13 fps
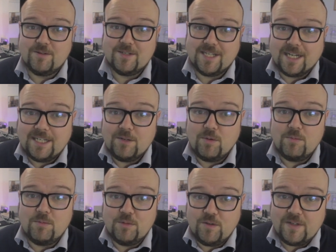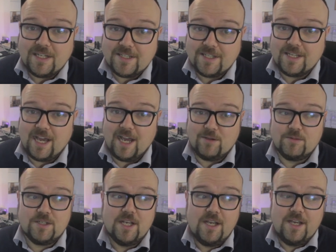Sadly, when we moved into the
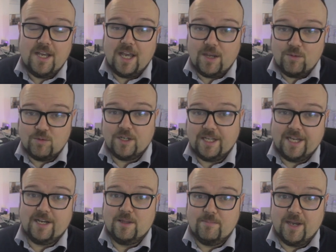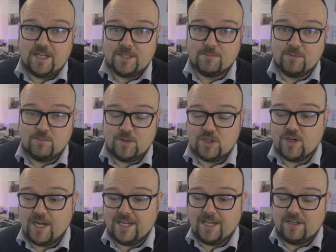house, it wouldn't get in the basement. We
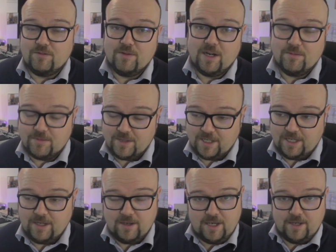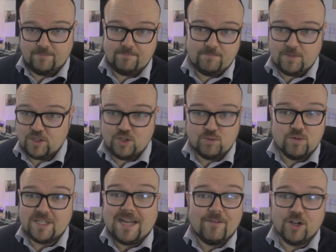tried getting it around the, it just
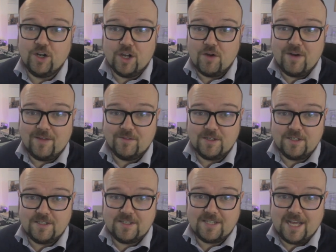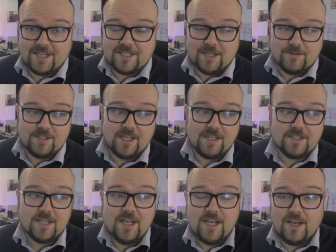was never gonna go around the stairs downstairs.